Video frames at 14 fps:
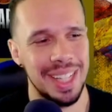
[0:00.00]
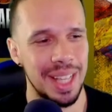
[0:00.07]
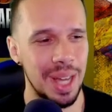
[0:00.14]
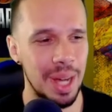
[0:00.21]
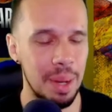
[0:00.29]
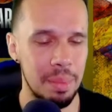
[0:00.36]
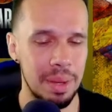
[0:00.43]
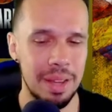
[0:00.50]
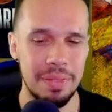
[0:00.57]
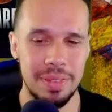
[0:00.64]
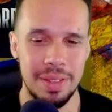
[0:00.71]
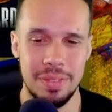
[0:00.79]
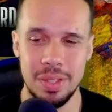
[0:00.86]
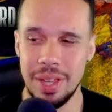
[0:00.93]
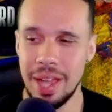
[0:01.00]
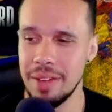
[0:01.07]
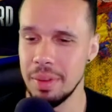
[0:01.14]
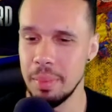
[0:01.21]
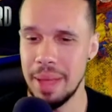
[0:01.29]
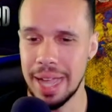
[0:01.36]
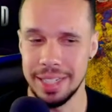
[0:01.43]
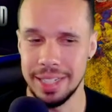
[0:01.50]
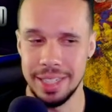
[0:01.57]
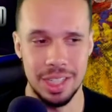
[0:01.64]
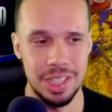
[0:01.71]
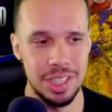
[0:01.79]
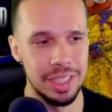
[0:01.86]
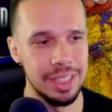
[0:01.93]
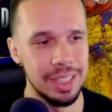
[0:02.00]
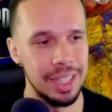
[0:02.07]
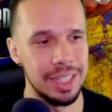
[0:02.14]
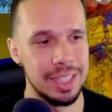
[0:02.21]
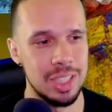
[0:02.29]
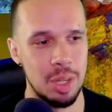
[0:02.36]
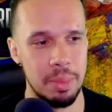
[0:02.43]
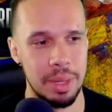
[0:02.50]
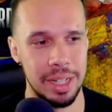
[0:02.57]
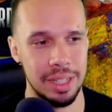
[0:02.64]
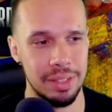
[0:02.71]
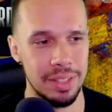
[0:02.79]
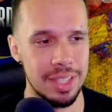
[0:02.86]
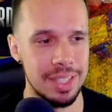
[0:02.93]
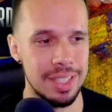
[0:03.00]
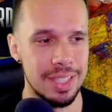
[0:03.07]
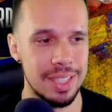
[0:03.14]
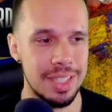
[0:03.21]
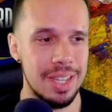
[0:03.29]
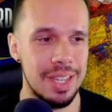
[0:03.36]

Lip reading: But if you have a pack addiction, like so many of us,